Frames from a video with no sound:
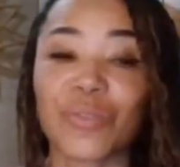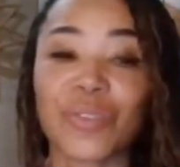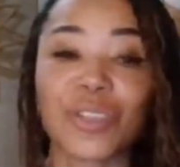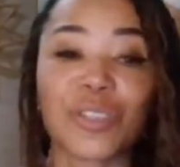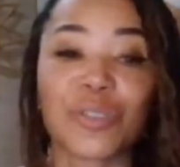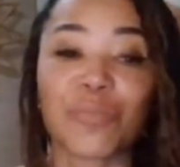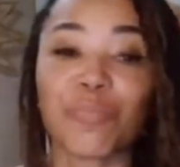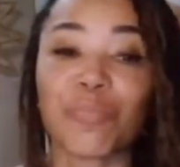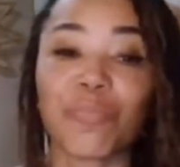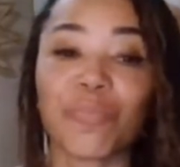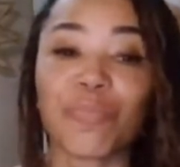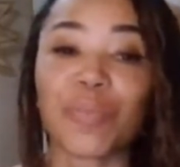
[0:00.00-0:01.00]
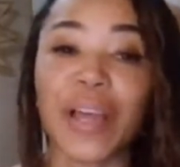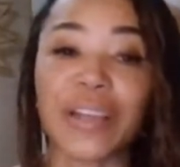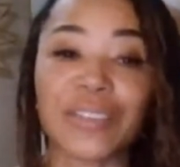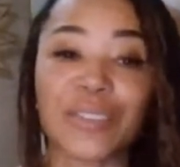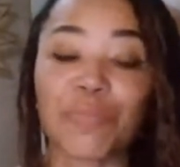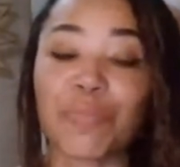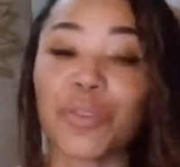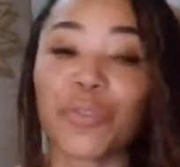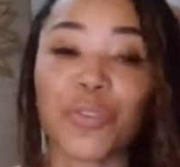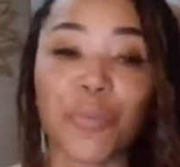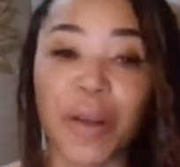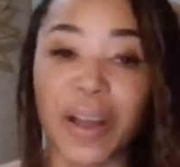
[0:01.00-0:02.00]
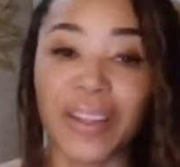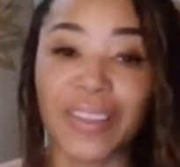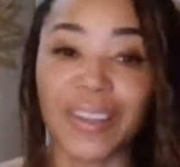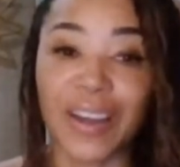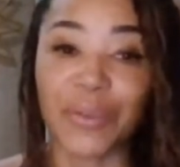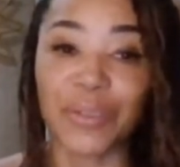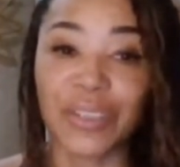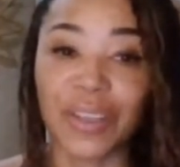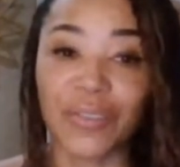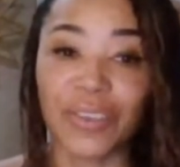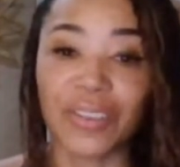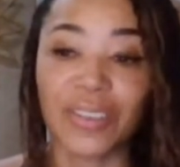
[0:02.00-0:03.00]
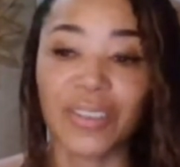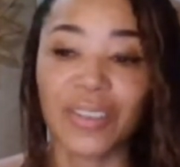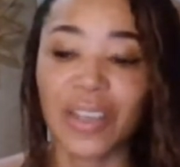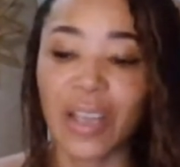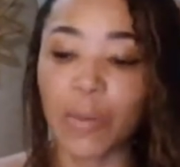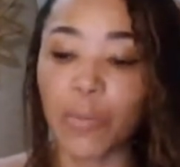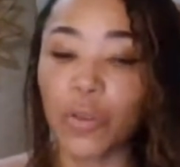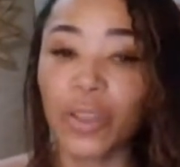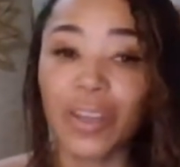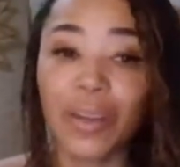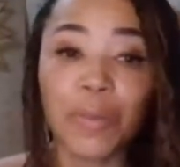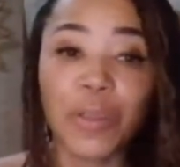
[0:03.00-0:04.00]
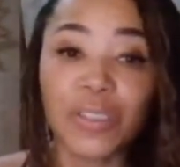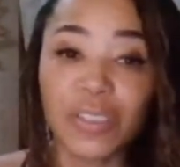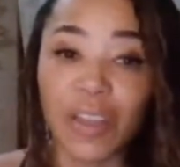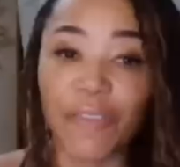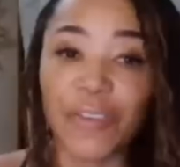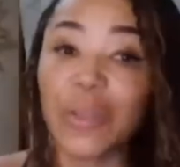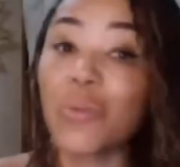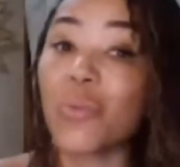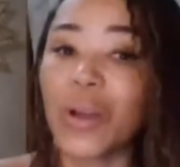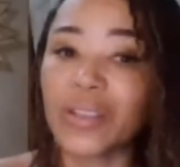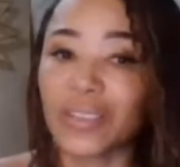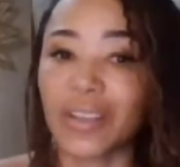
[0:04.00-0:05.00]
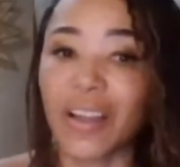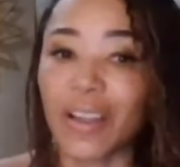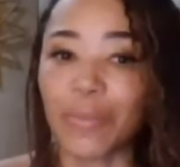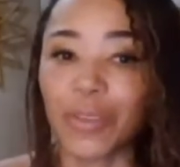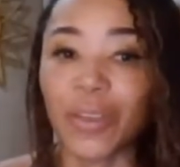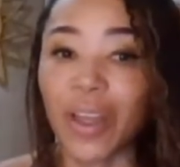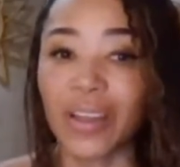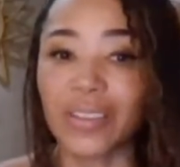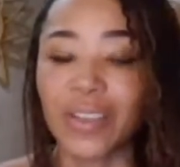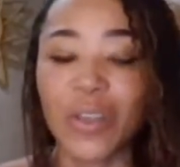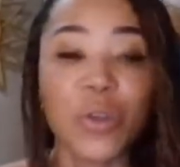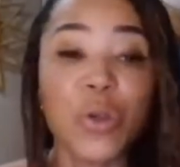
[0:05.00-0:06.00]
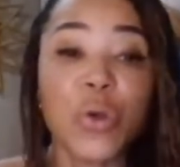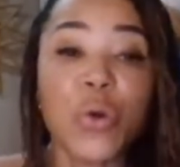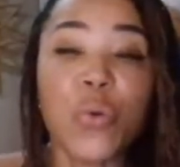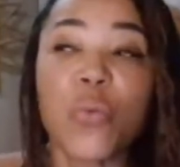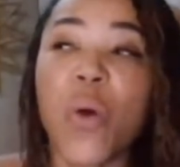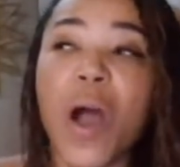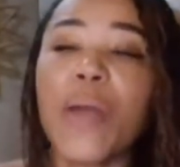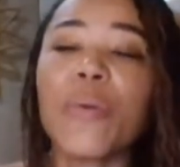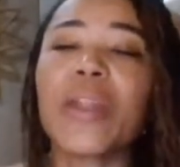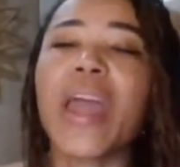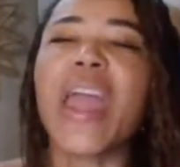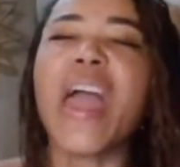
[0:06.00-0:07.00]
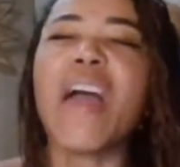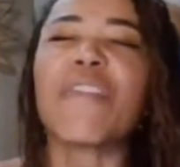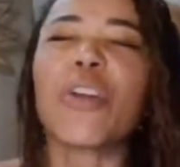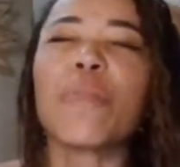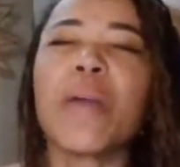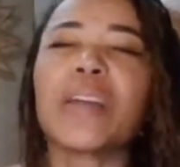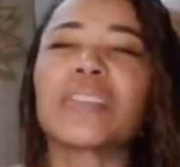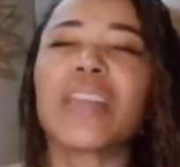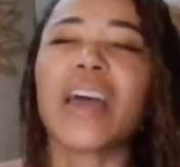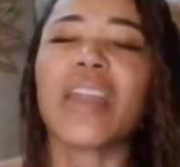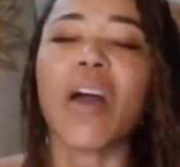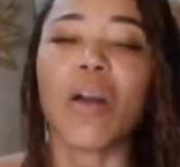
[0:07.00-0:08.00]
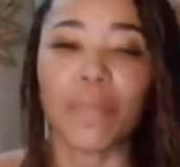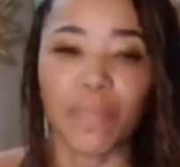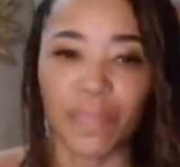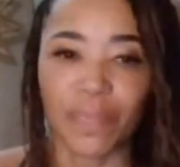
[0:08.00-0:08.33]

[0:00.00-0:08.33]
this blessed, beautiful body that I was given. I'm only going to be Stephanie one time, you guys. Why would I ever mess that up?